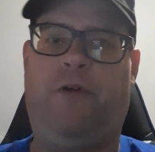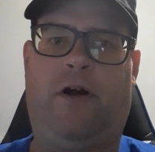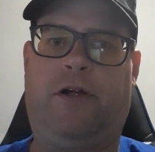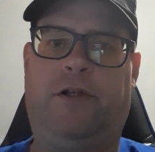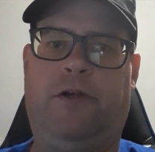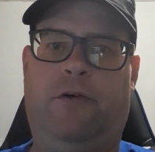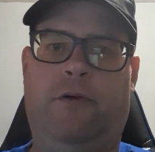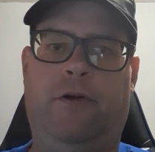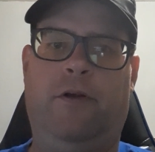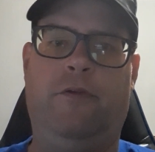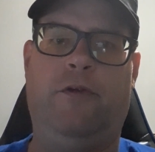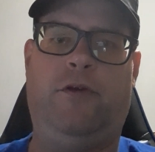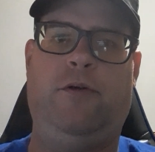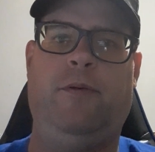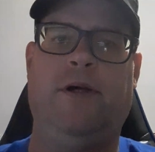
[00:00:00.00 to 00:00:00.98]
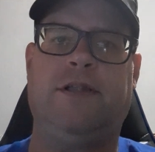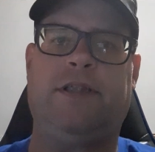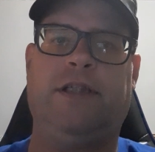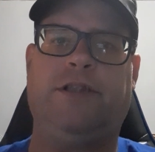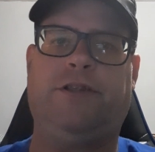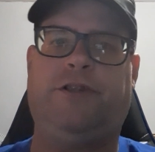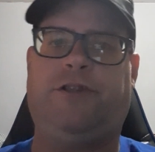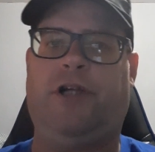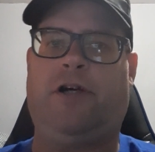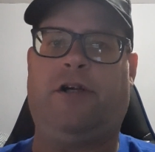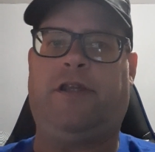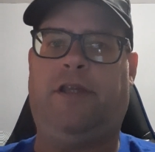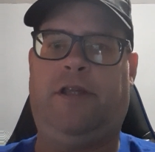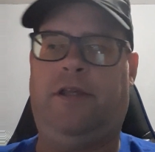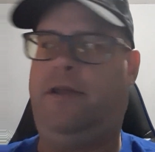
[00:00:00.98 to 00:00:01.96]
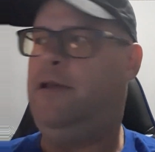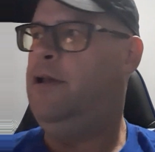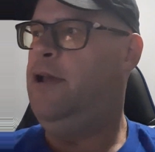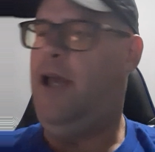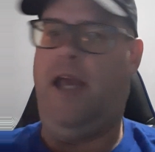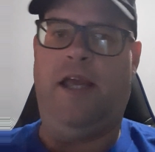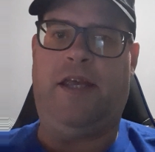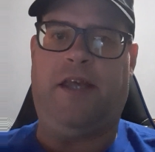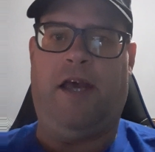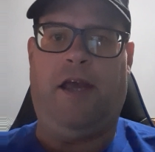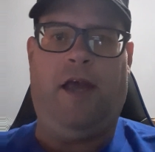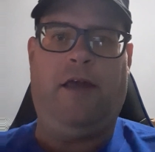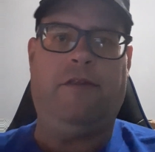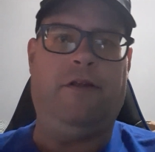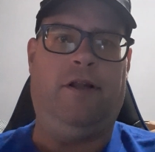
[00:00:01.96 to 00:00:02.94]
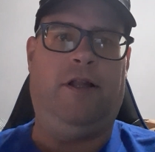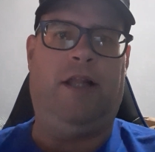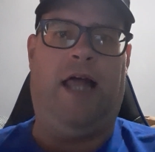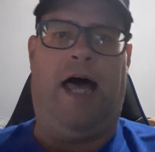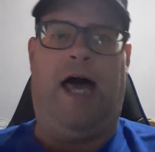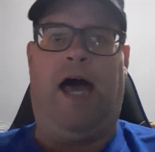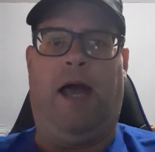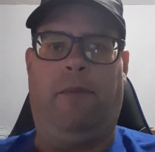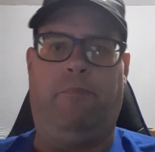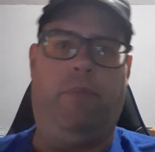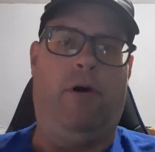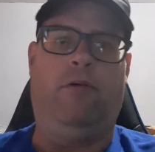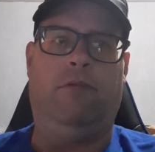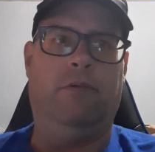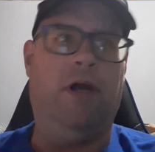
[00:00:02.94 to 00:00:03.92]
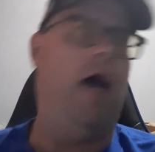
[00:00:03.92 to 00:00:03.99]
Fucktard of the USS Junkie, a.k.a. the Lie Boat.